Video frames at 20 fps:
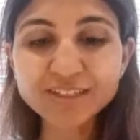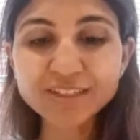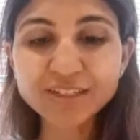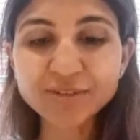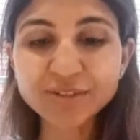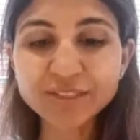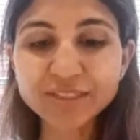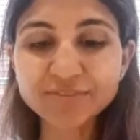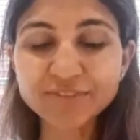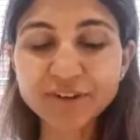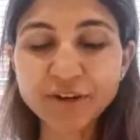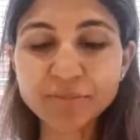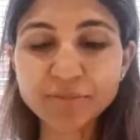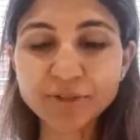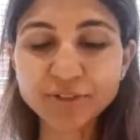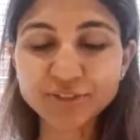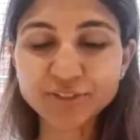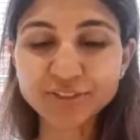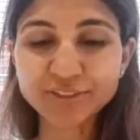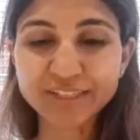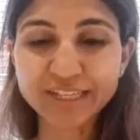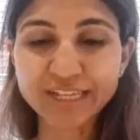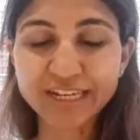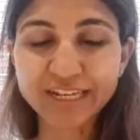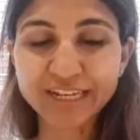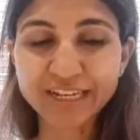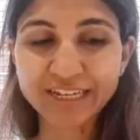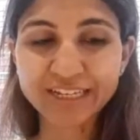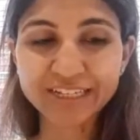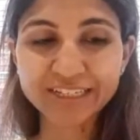So it's very much, they
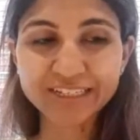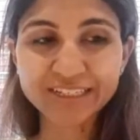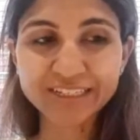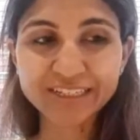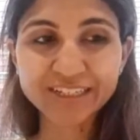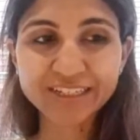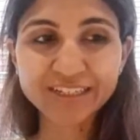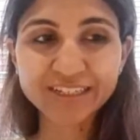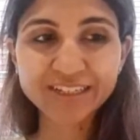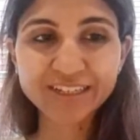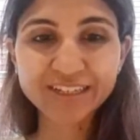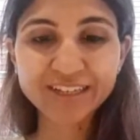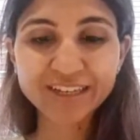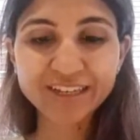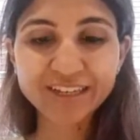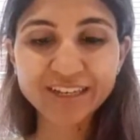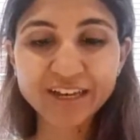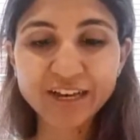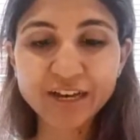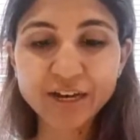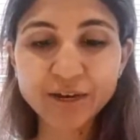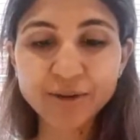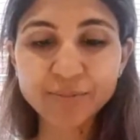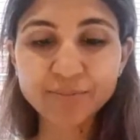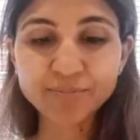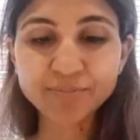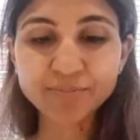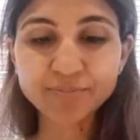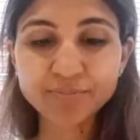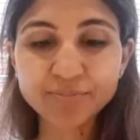like,
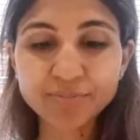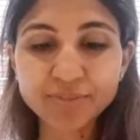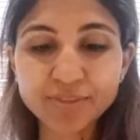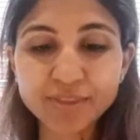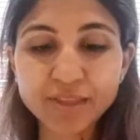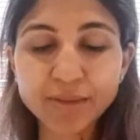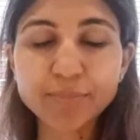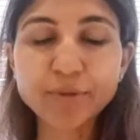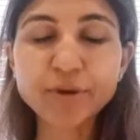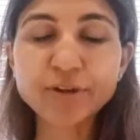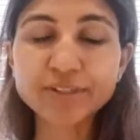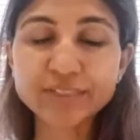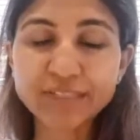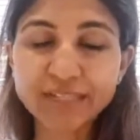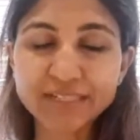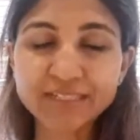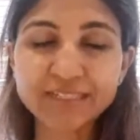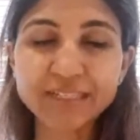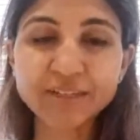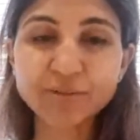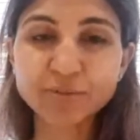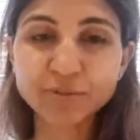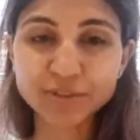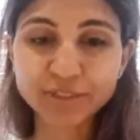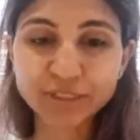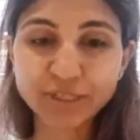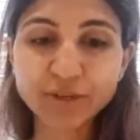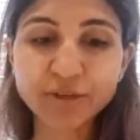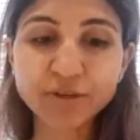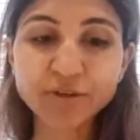Um, they're processing
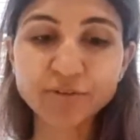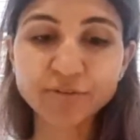what's going